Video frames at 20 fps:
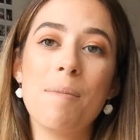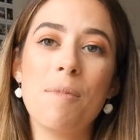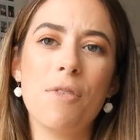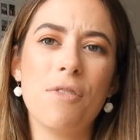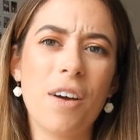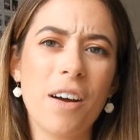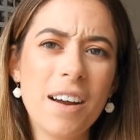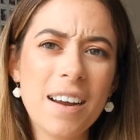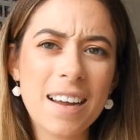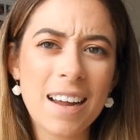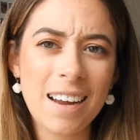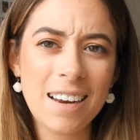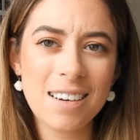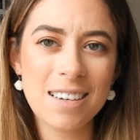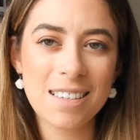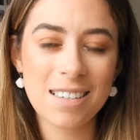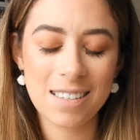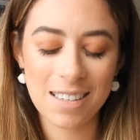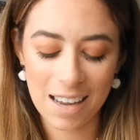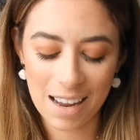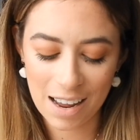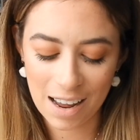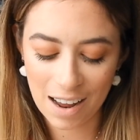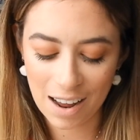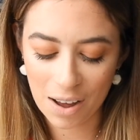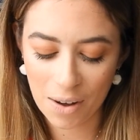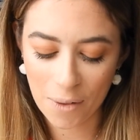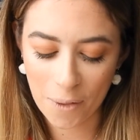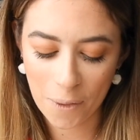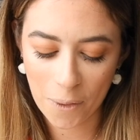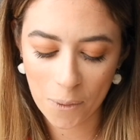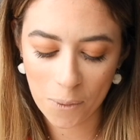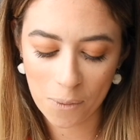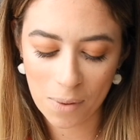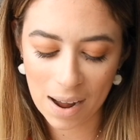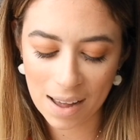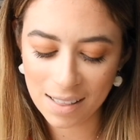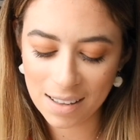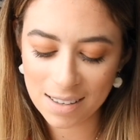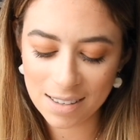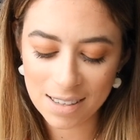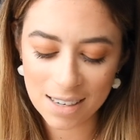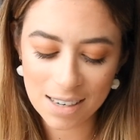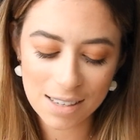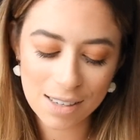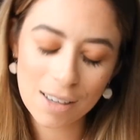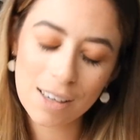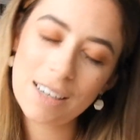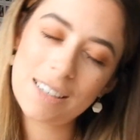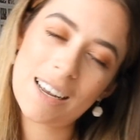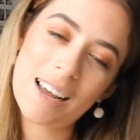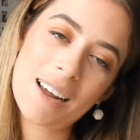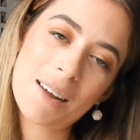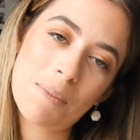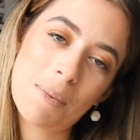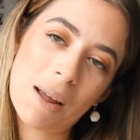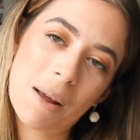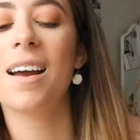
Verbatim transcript: I'm very keen to see where this year's going to take me.